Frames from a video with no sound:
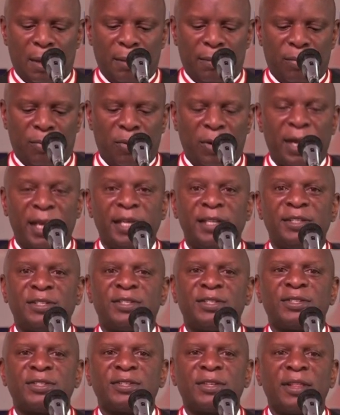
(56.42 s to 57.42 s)

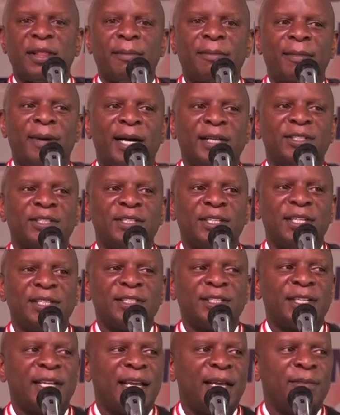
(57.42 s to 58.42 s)
Praise the
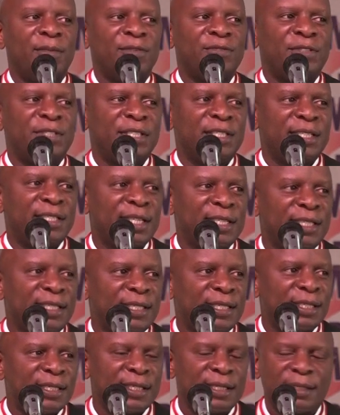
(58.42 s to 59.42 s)
matchless name of
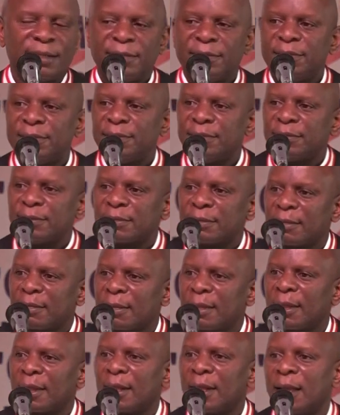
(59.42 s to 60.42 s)
Jesus.
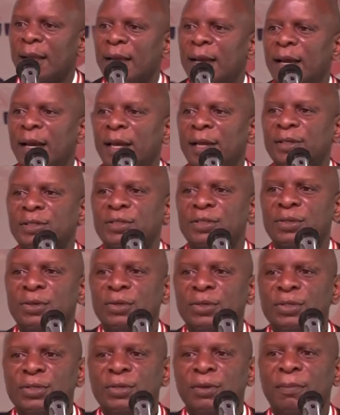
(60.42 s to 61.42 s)
It's
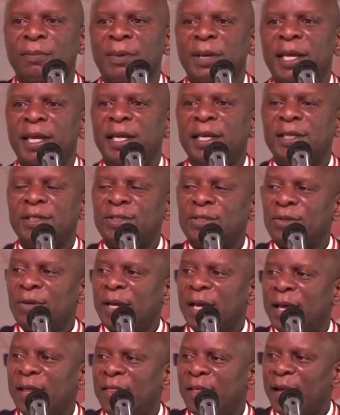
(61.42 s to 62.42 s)
good to be
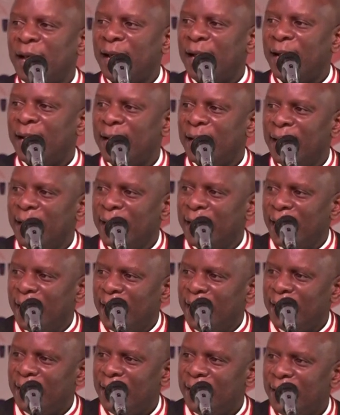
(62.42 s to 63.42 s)
together
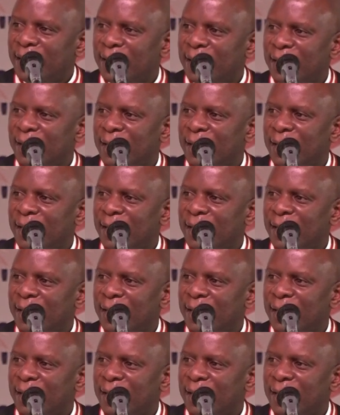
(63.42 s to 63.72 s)
again